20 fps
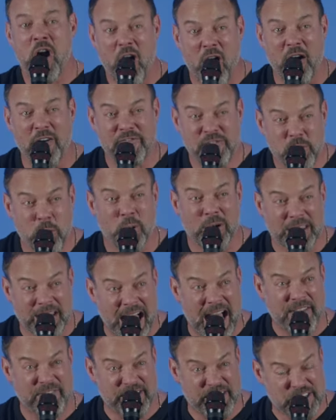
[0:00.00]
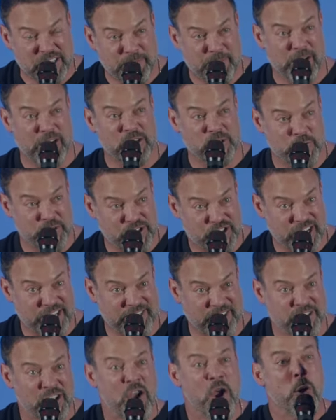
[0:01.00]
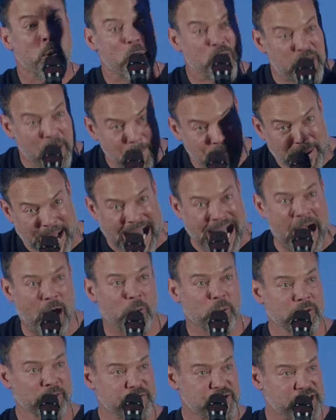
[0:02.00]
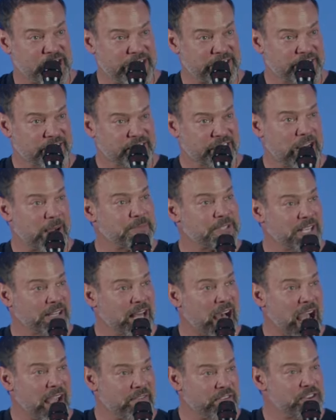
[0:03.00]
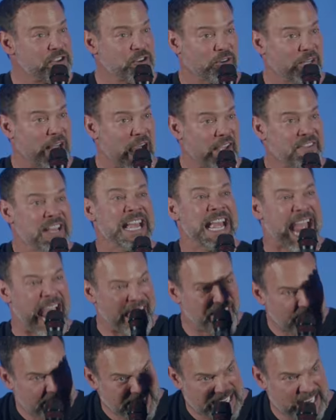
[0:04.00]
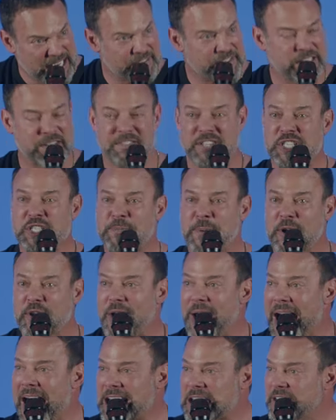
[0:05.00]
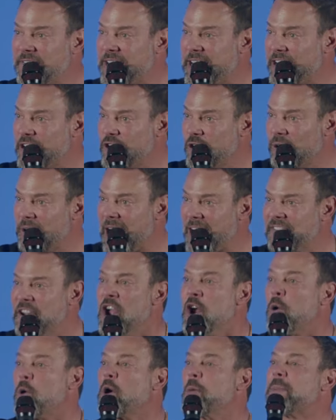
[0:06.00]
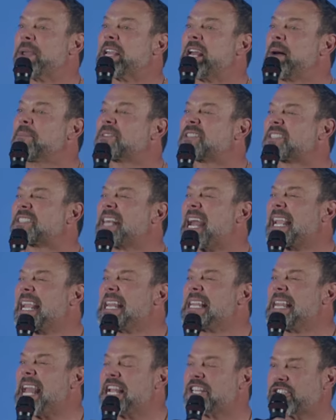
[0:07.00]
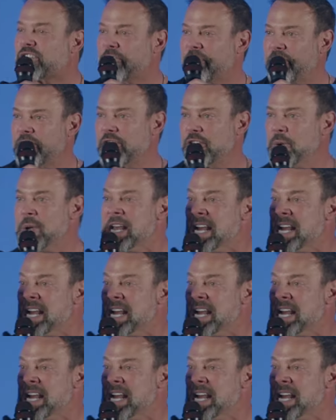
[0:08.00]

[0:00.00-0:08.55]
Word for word: of your life and experience with Jesus where the power of Jesus comes alive in your life and the gifts of the Spirit are activated in your life, where it becomes second nature for you